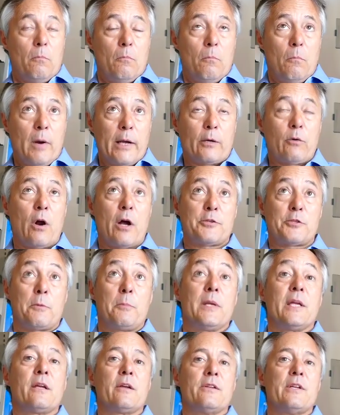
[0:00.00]

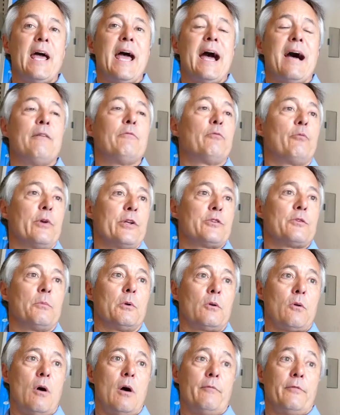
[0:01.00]
Microscopy can have
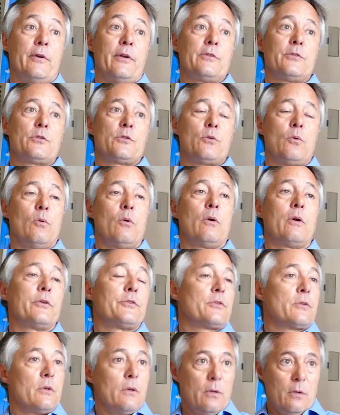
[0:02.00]
reasonable confidence
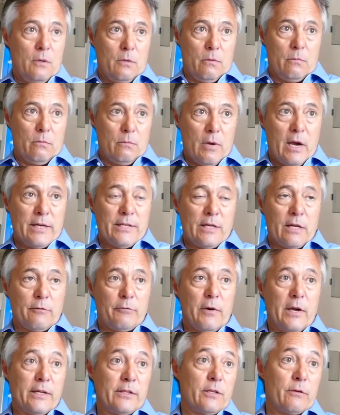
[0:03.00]
towards
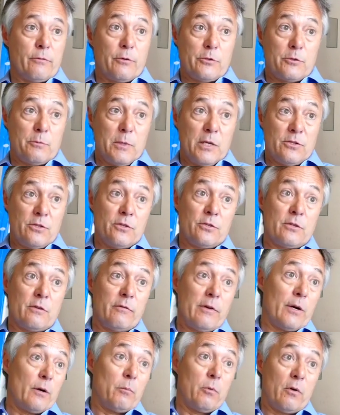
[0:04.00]
identifying different species
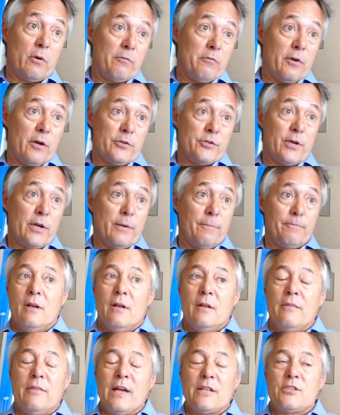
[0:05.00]
of airborne fungi.
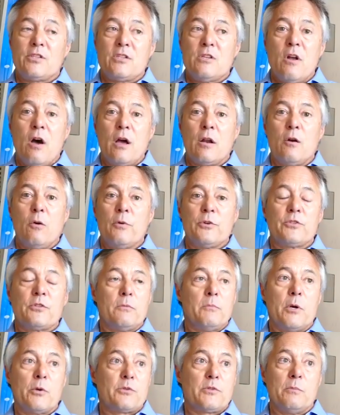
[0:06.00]
That's not always
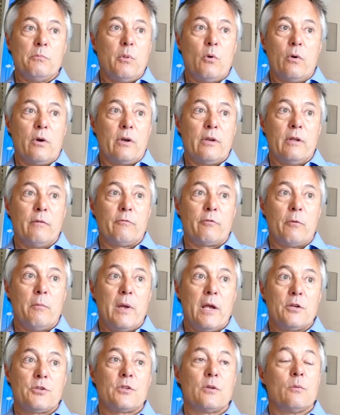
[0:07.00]
the most important
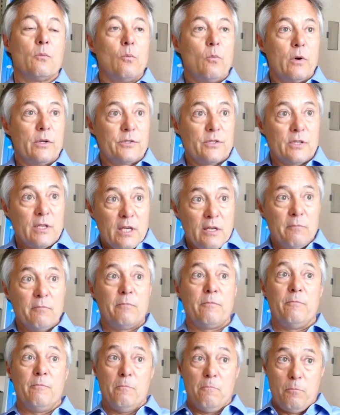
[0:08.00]
information. What's
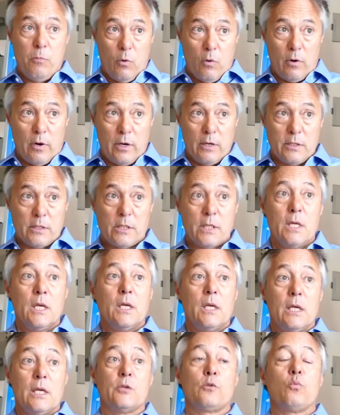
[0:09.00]
important
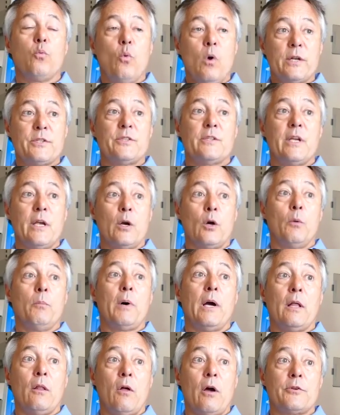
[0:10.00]
is what's the
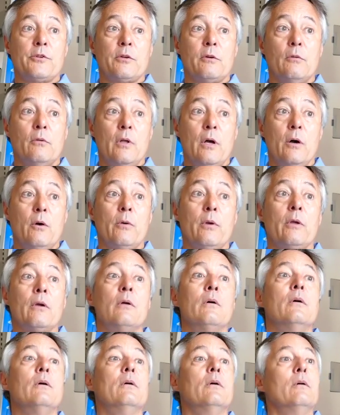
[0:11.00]
aerobiological
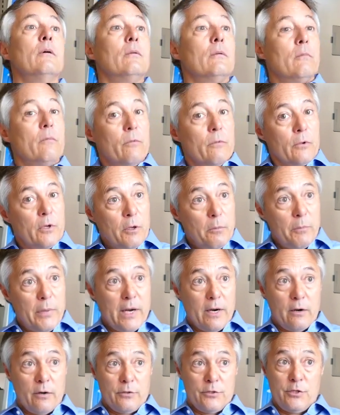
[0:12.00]
load
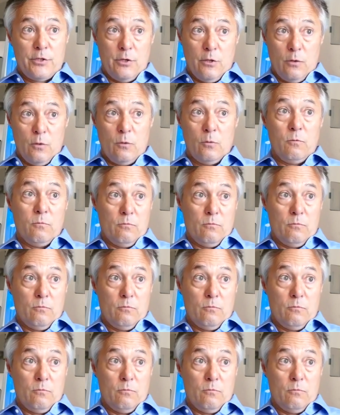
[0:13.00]
compared to